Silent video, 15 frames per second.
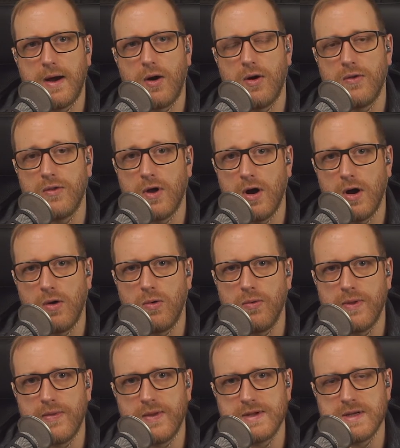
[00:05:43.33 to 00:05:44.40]
on the whole
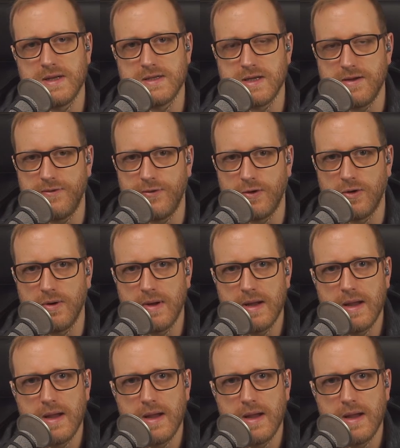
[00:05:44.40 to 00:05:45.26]
than the T4,